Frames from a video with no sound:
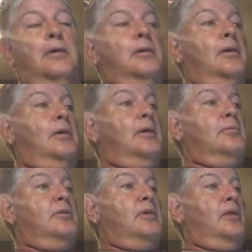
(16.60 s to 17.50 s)
I've
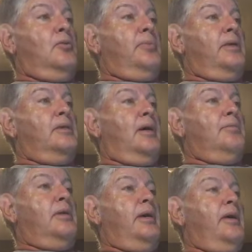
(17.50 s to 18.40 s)
just had a little bit of time
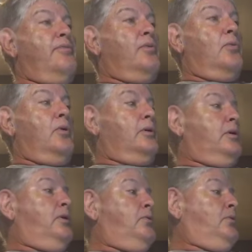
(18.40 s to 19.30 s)
today after work
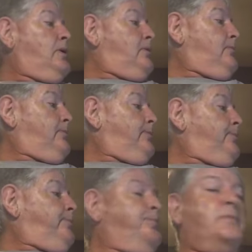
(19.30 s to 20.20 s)
to
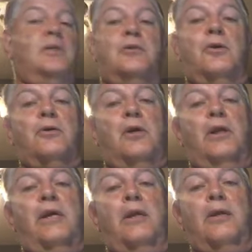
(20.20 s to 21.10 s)
start
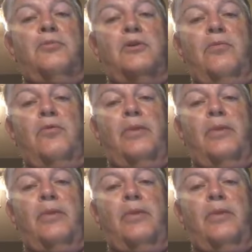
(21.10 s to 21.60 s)
cleaning up some of